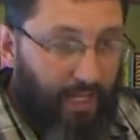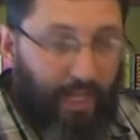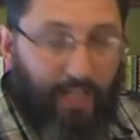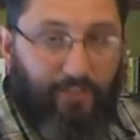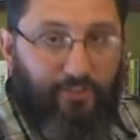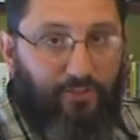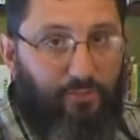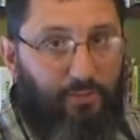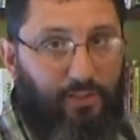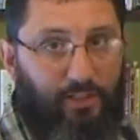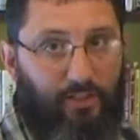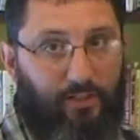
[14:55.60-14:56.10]

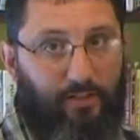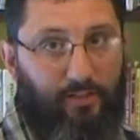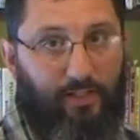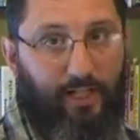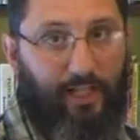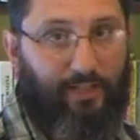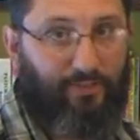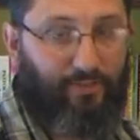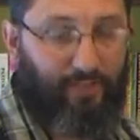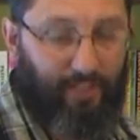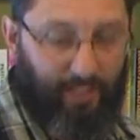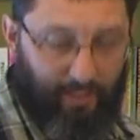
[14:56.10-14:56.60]
Has to be done,
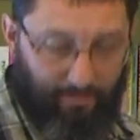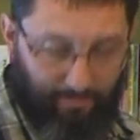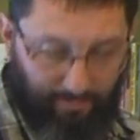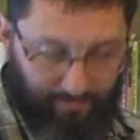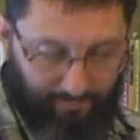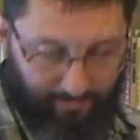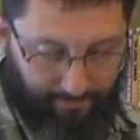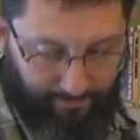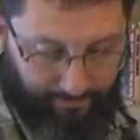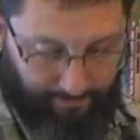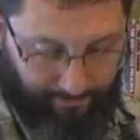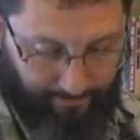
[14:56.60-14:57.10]
has to
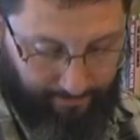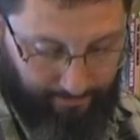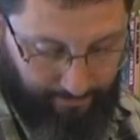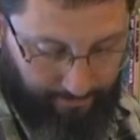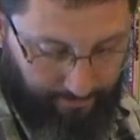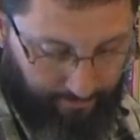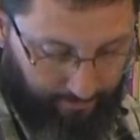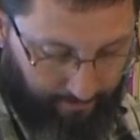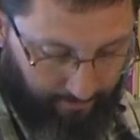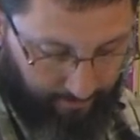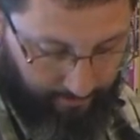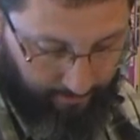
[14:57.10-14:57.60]
happen.
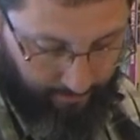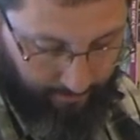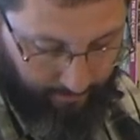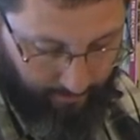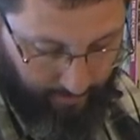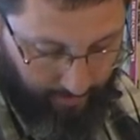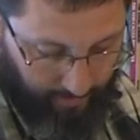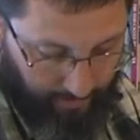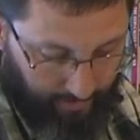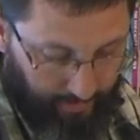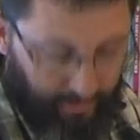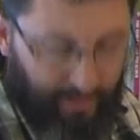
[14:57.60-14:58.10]

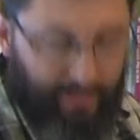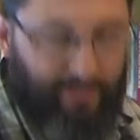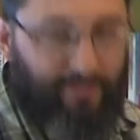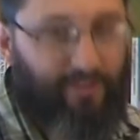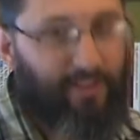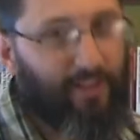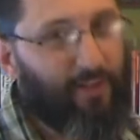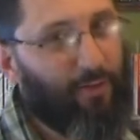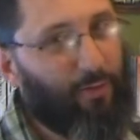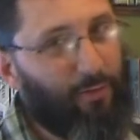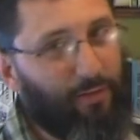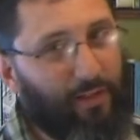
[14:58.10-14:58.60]
I can
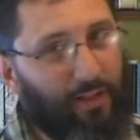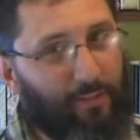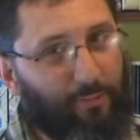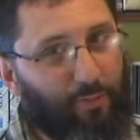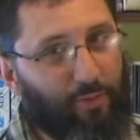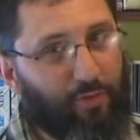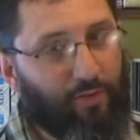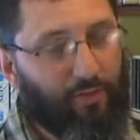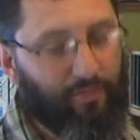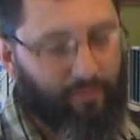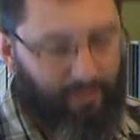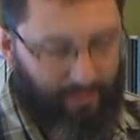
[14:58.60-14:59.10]
say a whole lot
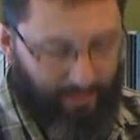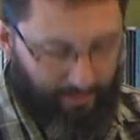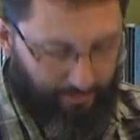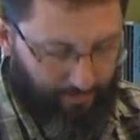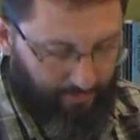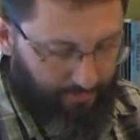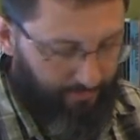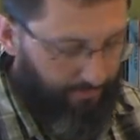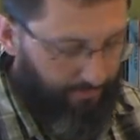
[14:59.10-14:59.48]
more on that